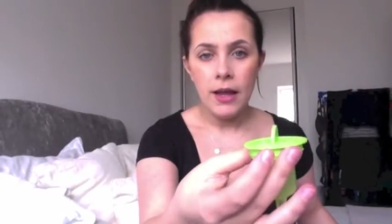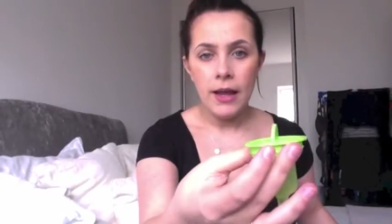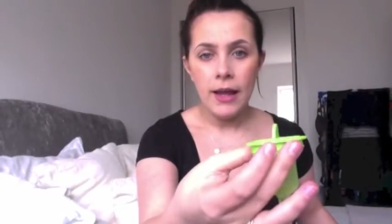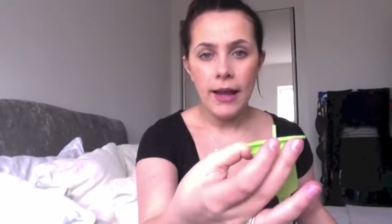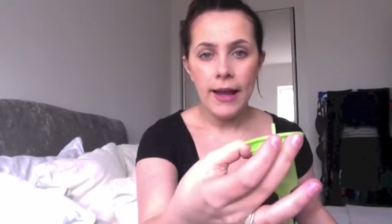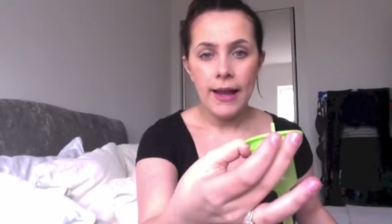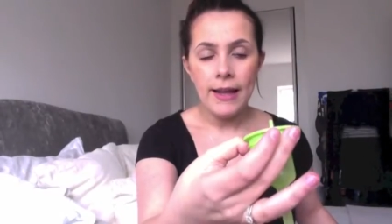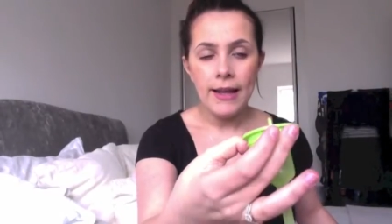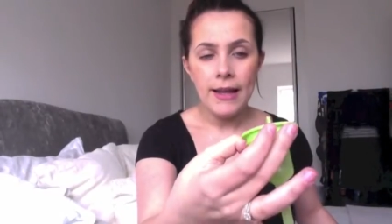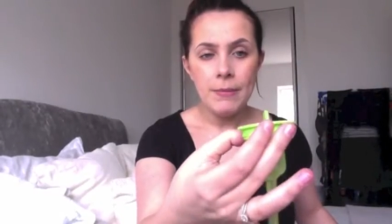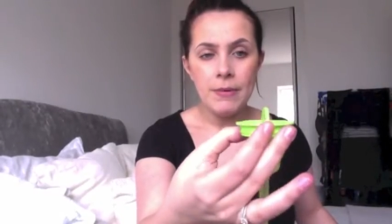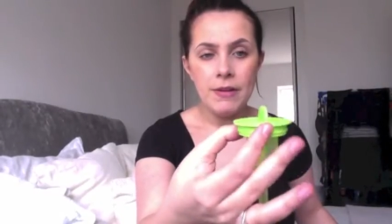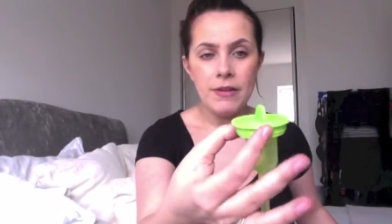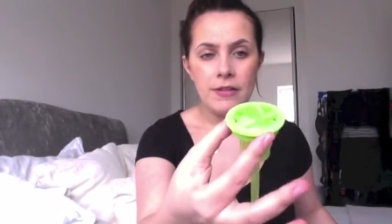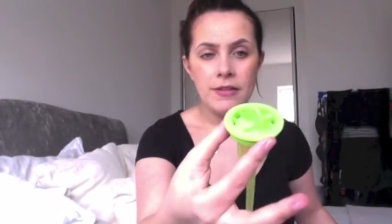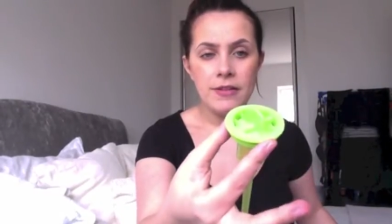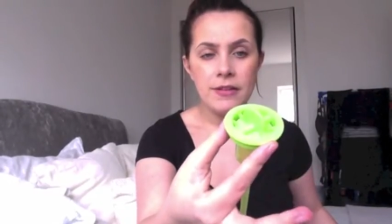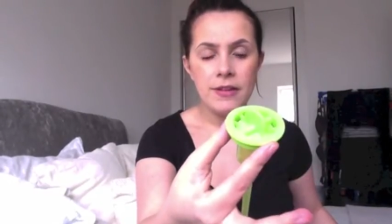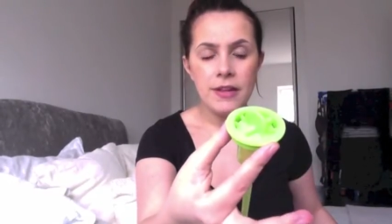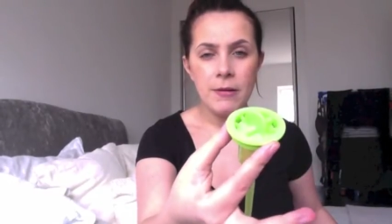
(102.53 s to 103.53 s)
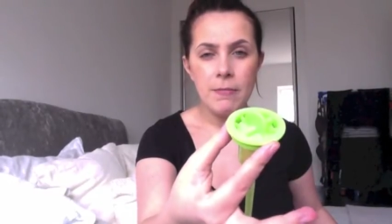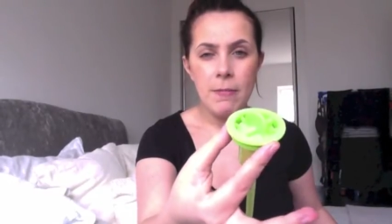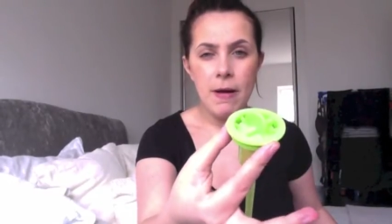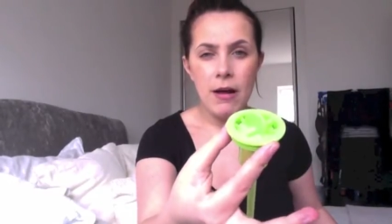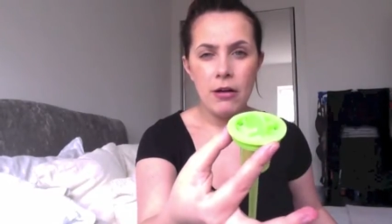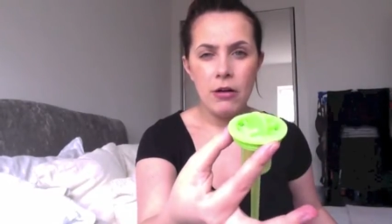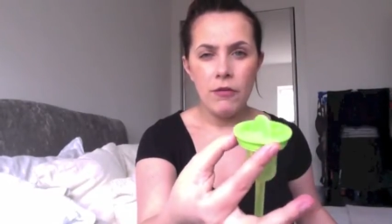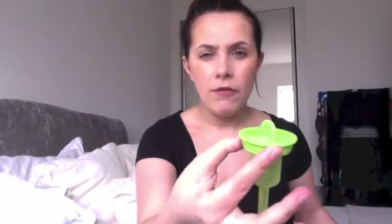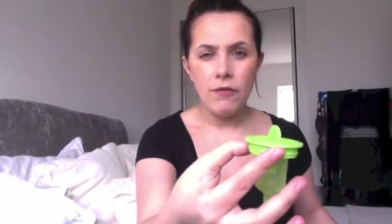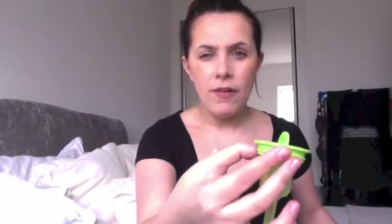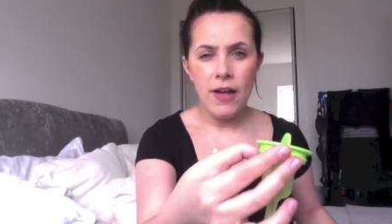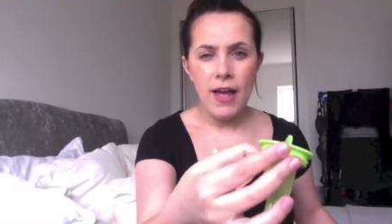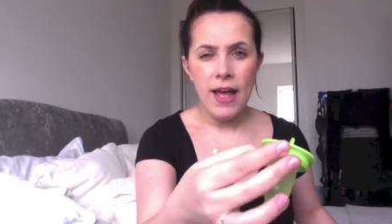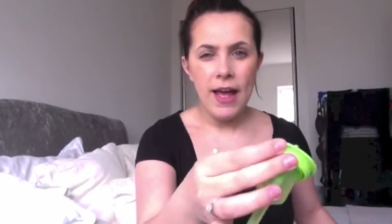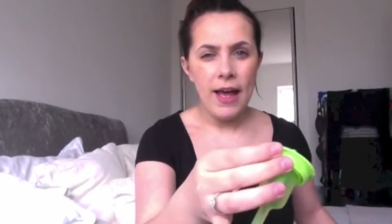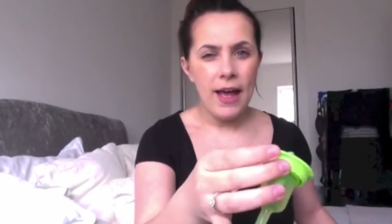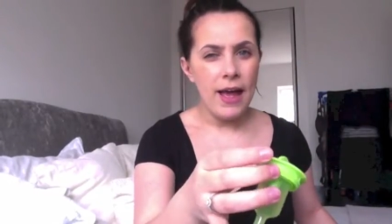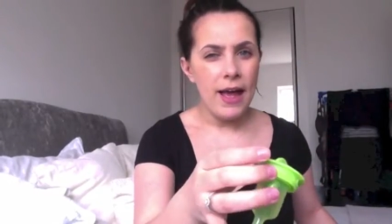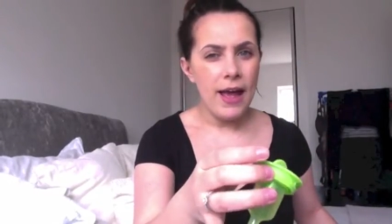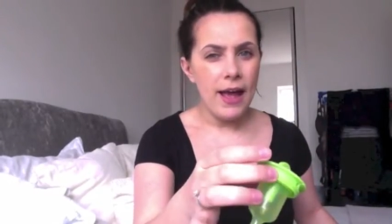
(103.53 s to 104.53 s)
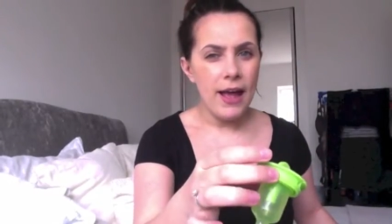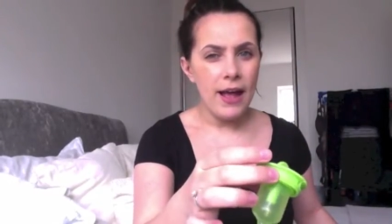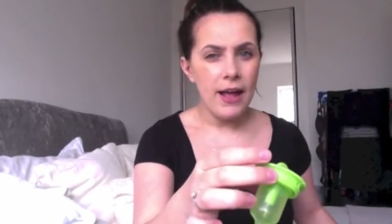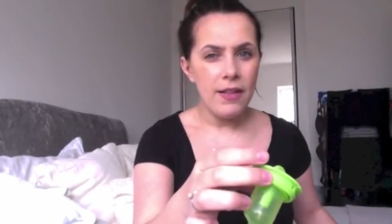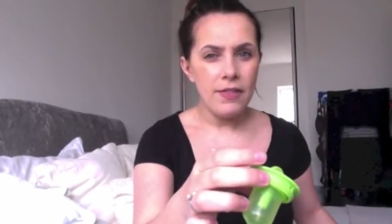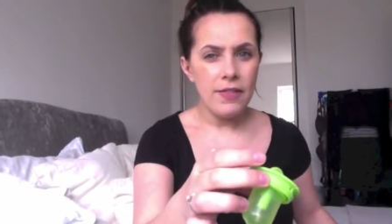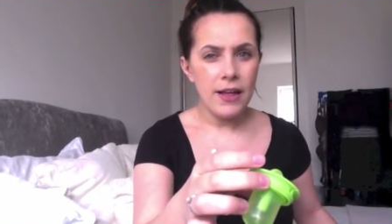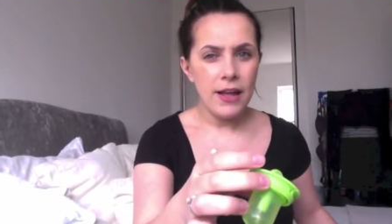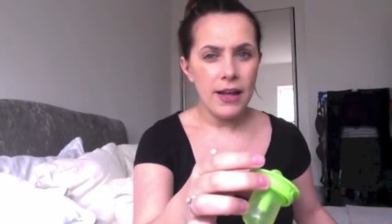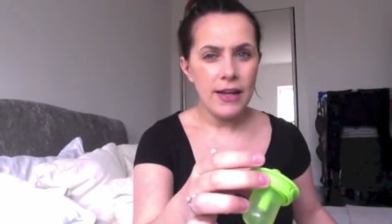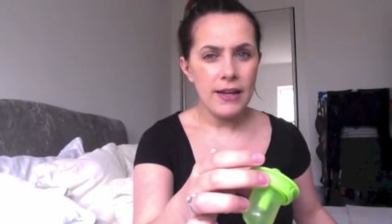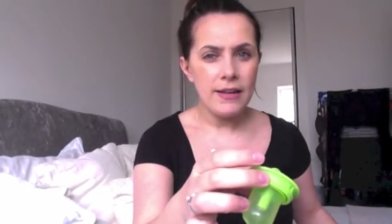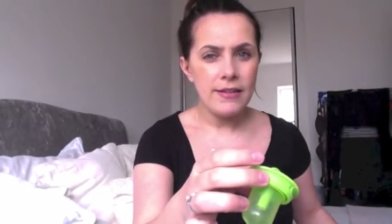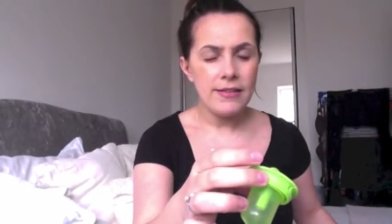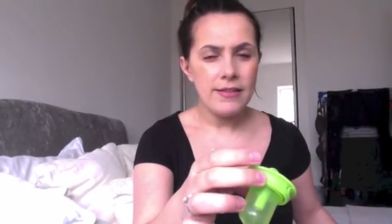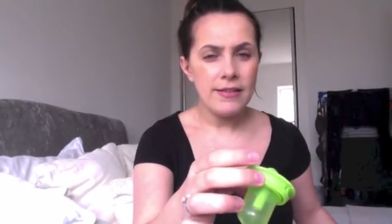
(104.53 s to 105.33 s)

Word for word: It limits the amount of air they